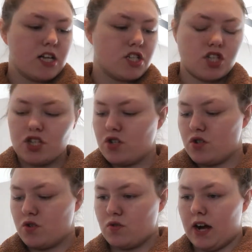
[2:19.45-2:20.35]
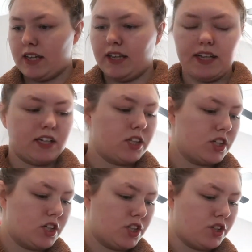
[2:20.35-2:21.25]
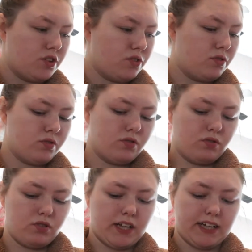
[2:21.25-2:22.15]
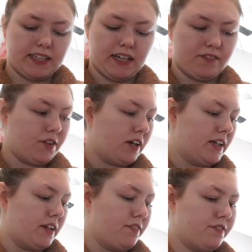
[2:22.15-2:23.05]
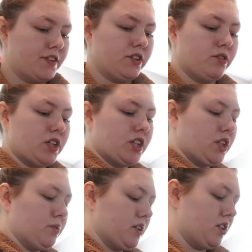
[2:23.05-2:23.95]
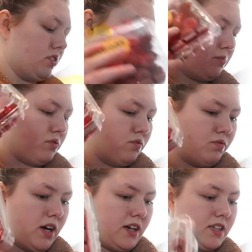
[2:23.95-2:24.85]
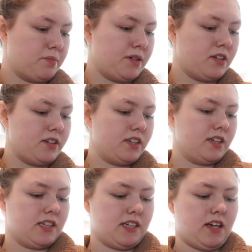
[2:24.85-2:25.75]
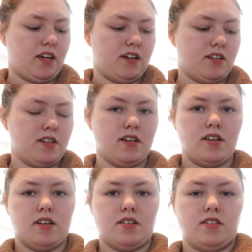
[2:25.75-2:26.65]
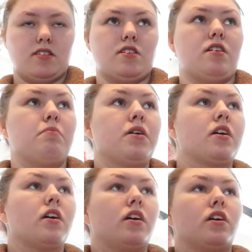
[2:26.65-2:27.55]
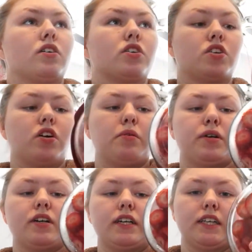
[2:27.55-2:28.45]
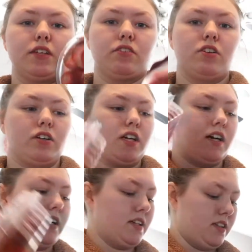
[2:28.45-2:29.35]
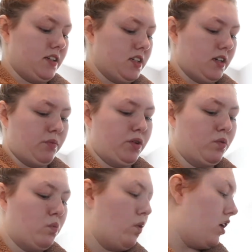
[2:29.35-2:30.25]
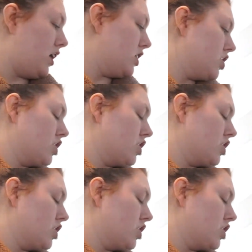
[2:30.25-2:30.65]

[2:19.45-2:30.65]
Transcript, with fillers: So I like to do, like I said, a variety of fruit. So we're going to do some raspberries and some strawberries. These ones are already cut, and these I will wash.